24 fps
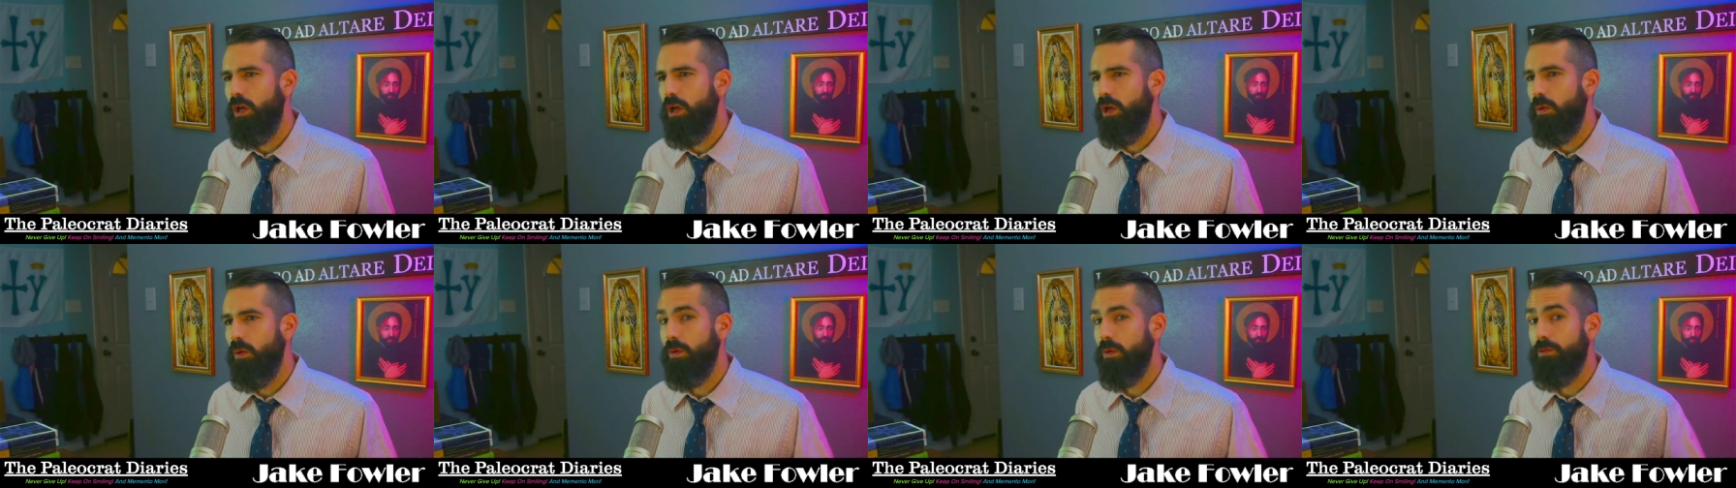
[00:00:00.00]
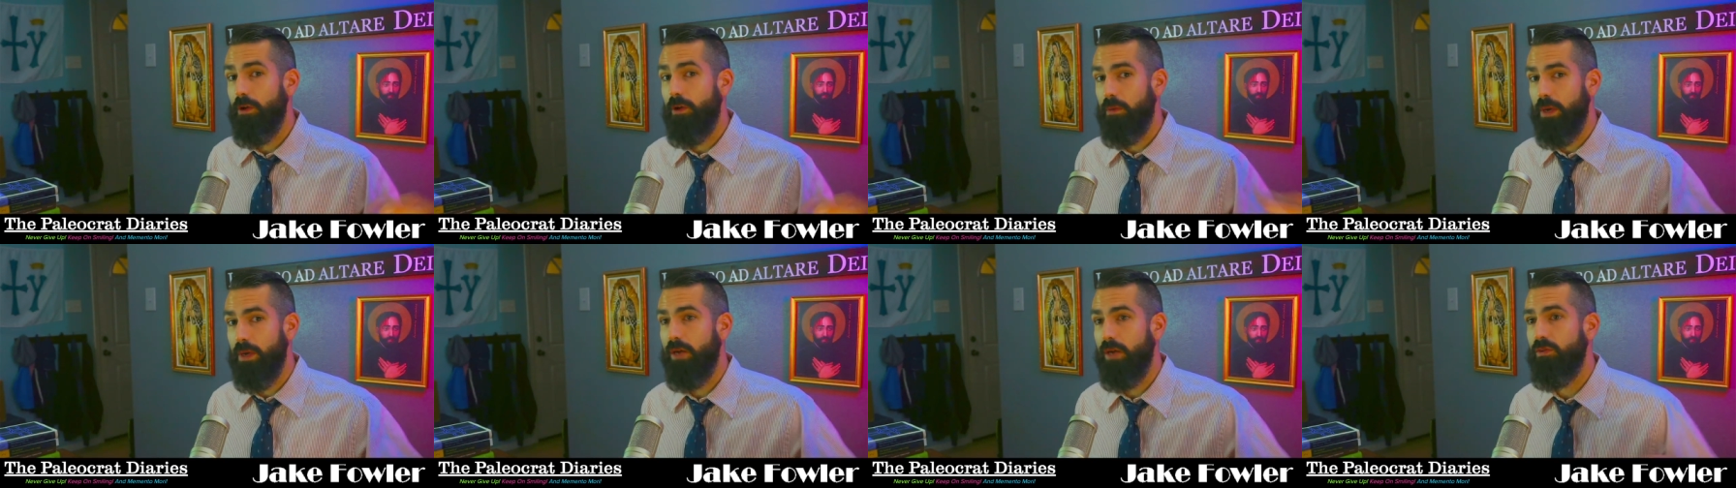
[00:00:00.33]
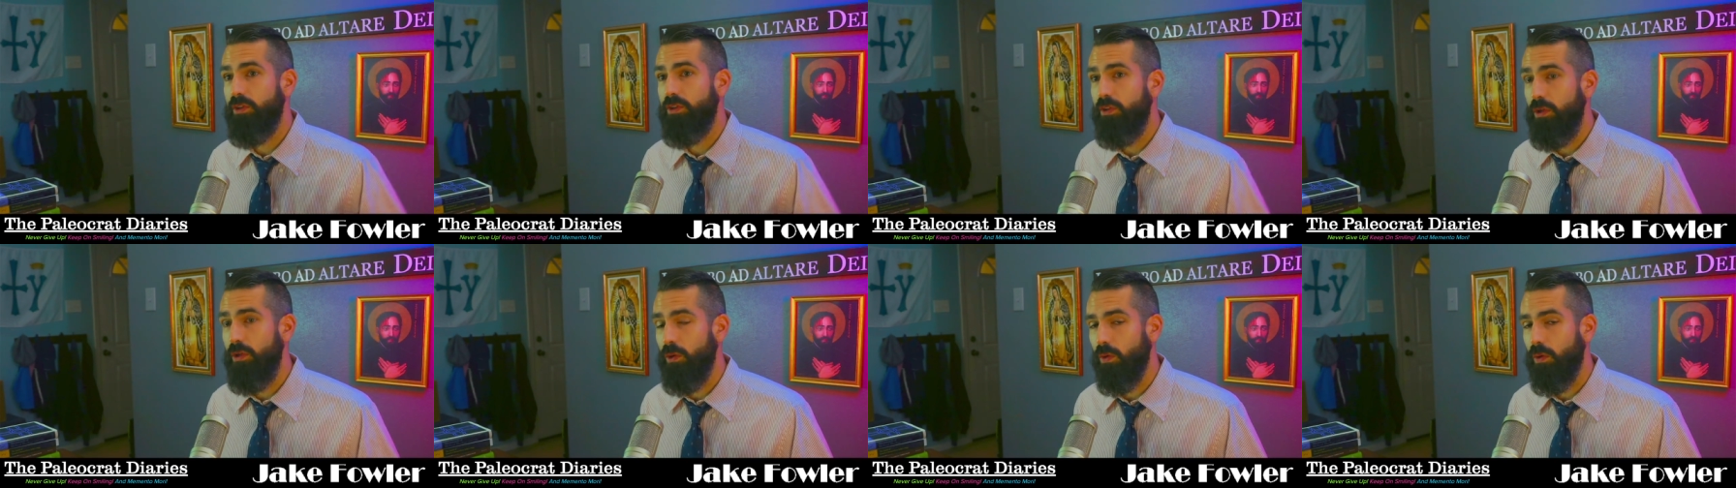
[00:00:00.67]
what they're about to
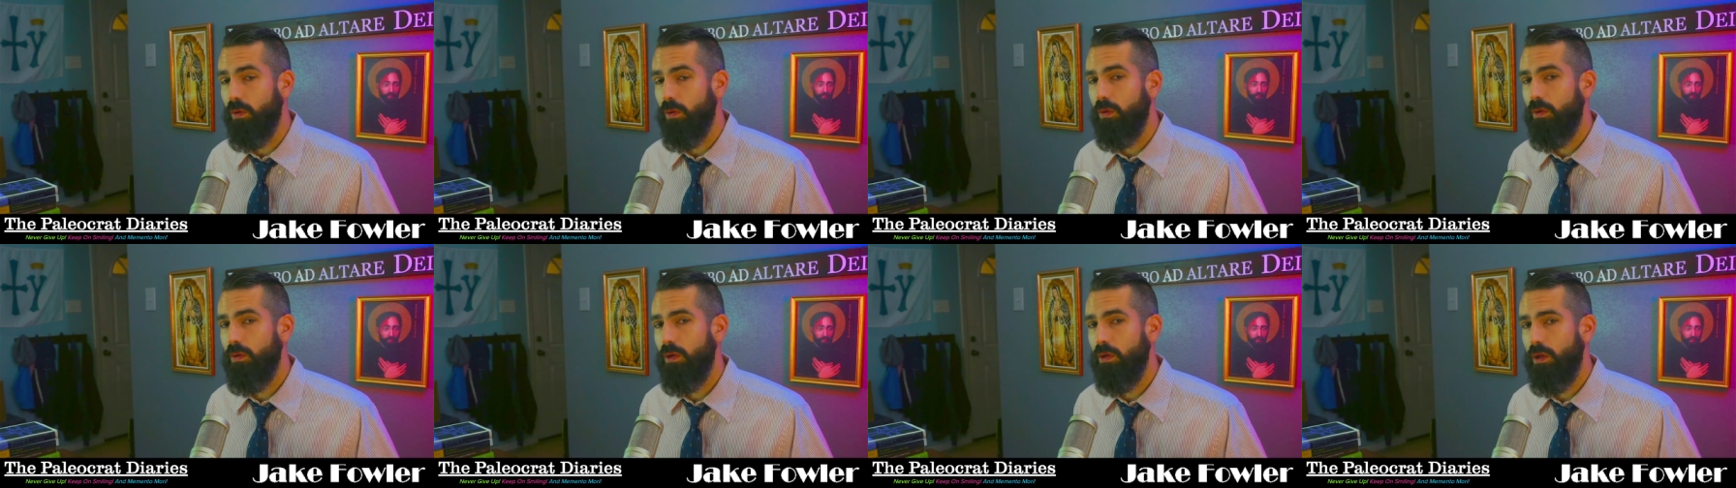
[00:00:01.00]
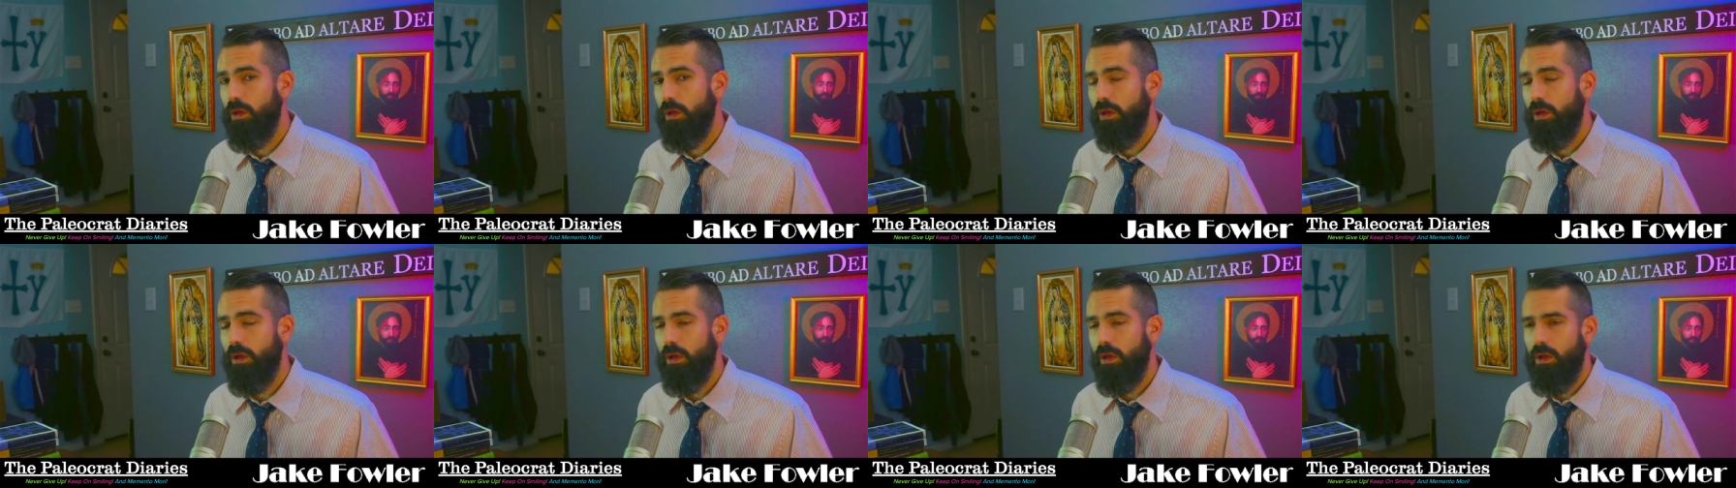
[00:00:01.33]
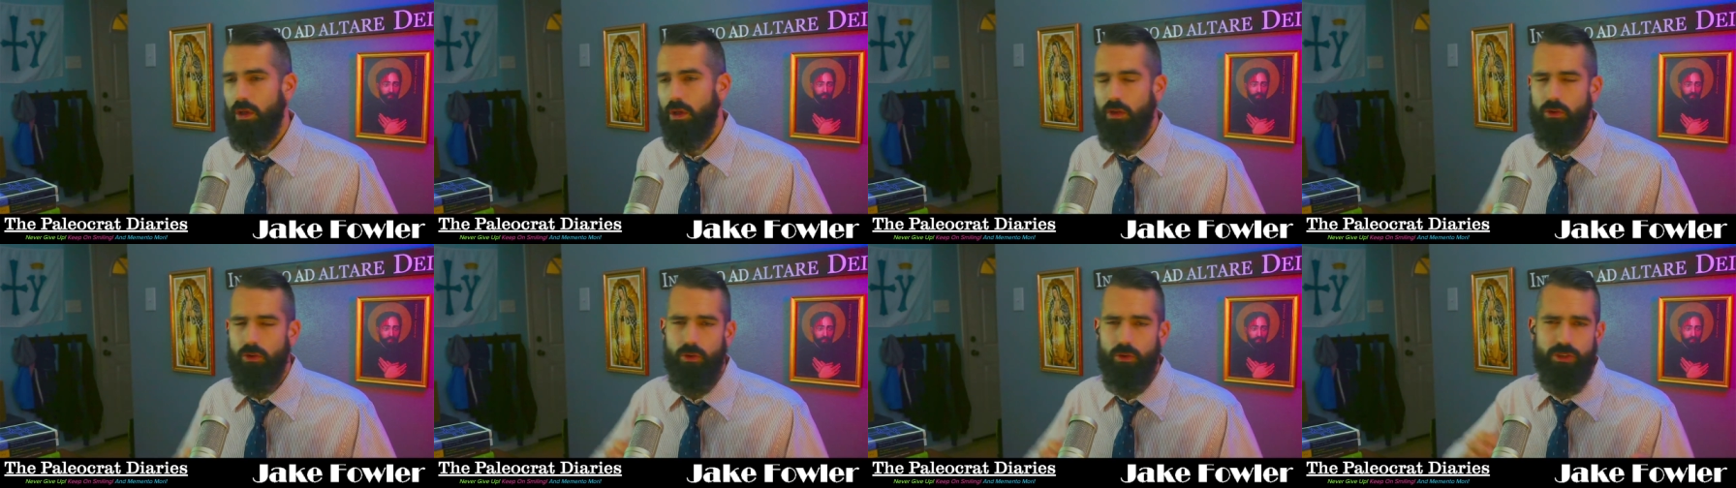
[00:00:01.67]
do.
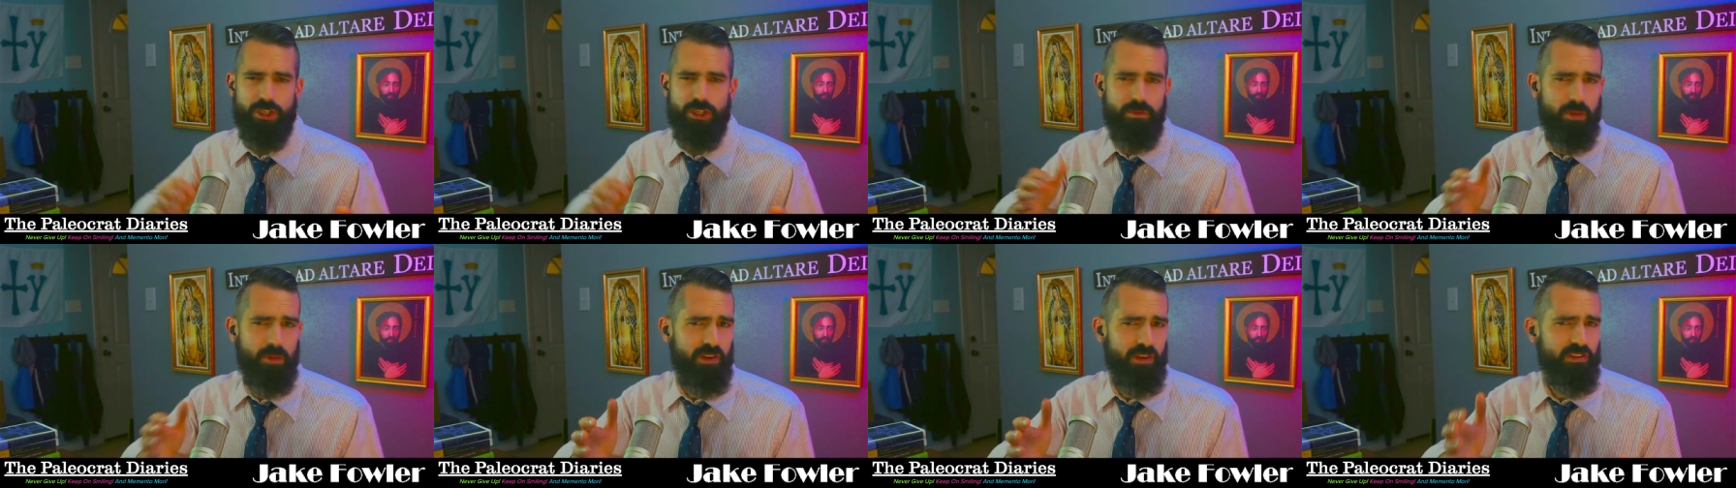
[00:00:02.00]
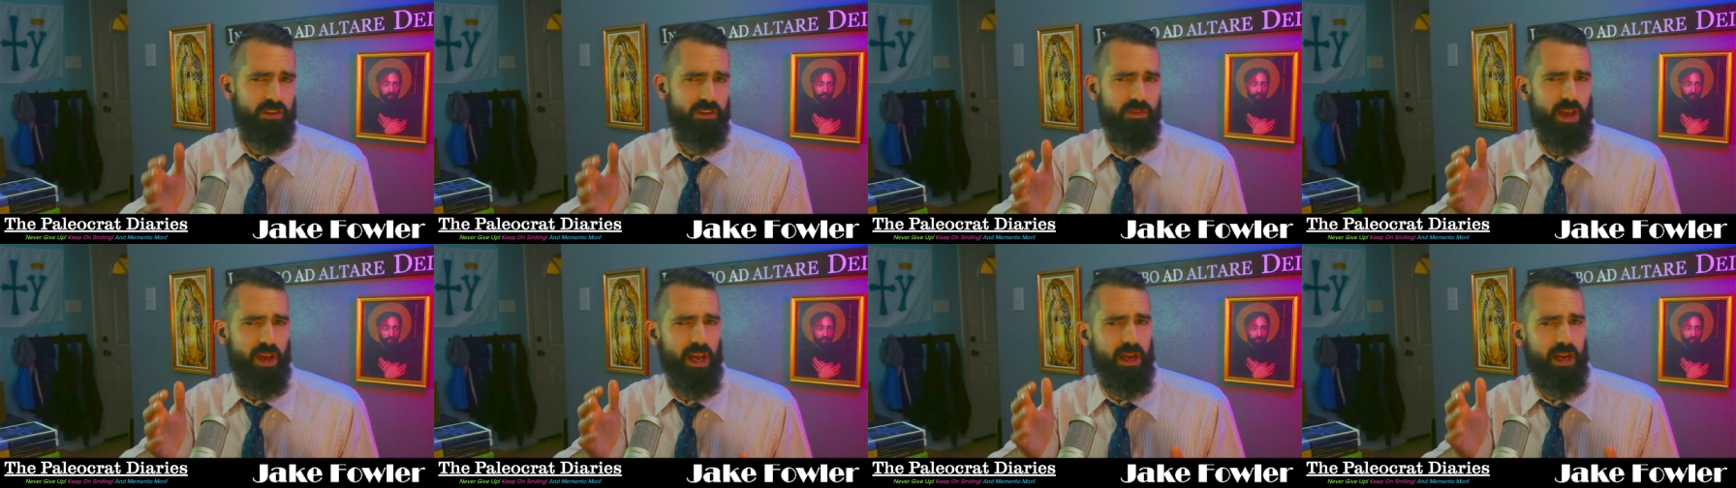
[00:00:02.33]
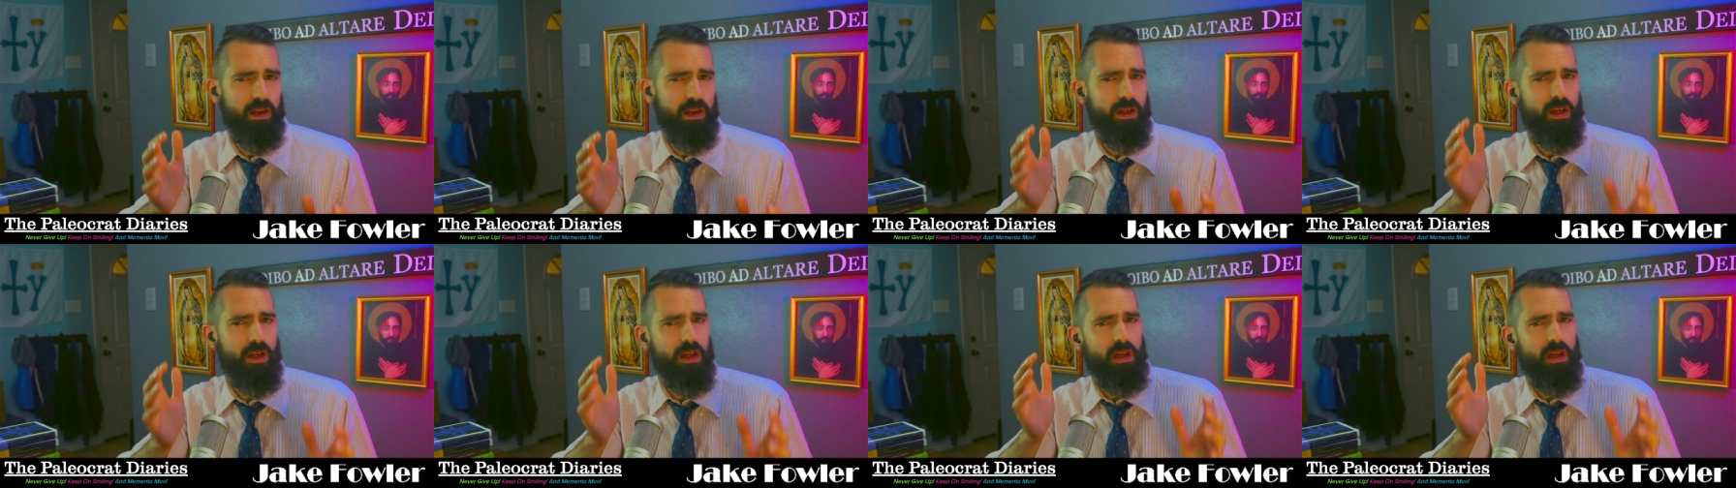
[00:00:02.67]
So she must have had